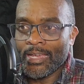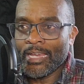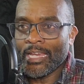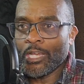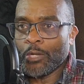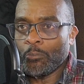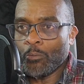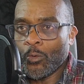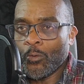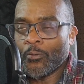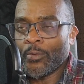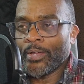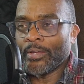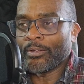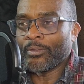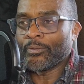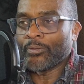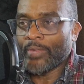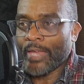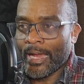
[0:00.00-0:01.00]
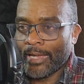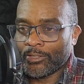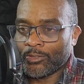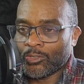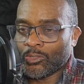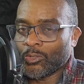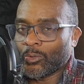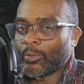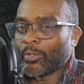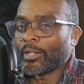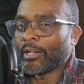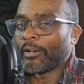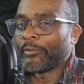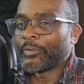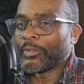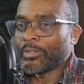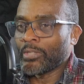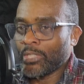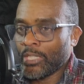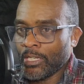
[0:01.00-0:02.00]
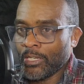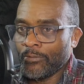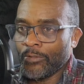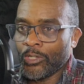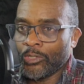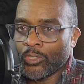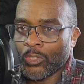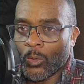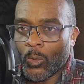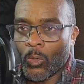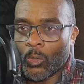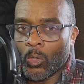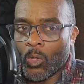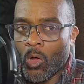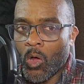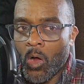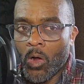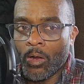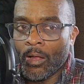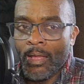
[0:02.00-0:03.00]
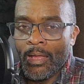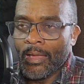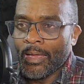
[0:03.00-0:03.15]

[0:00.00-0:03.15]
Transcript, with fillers: in moving that story of the T V show along